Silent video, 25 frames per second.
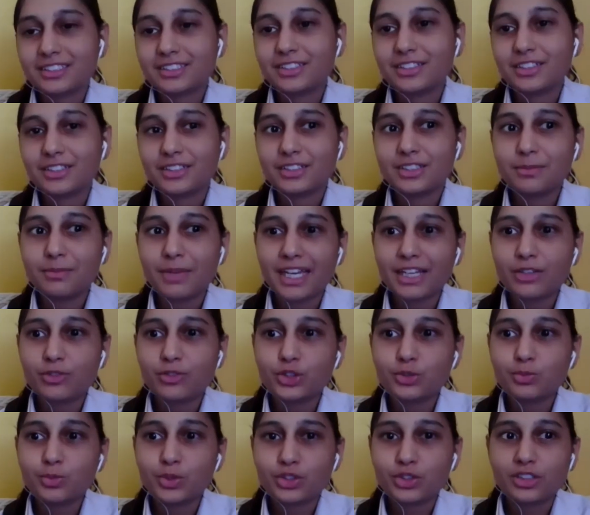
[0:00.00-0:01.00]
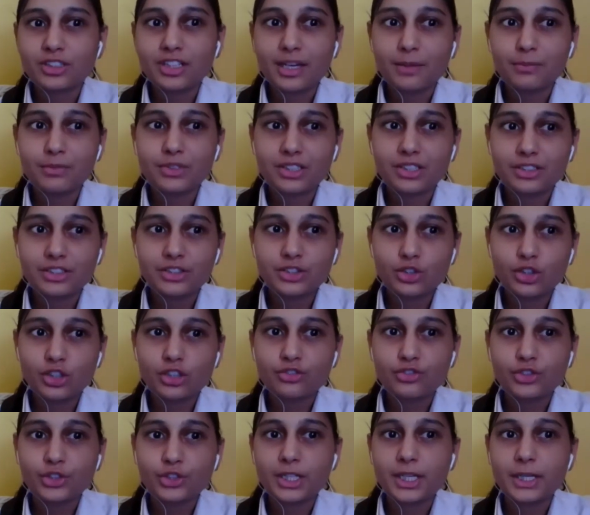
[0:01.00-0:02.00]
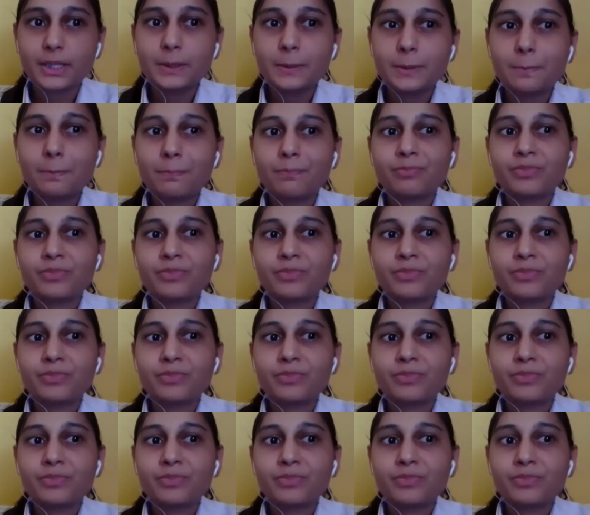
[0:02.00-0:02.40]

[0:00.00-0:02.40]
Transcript: The mic was muted. I'm really sorry for that.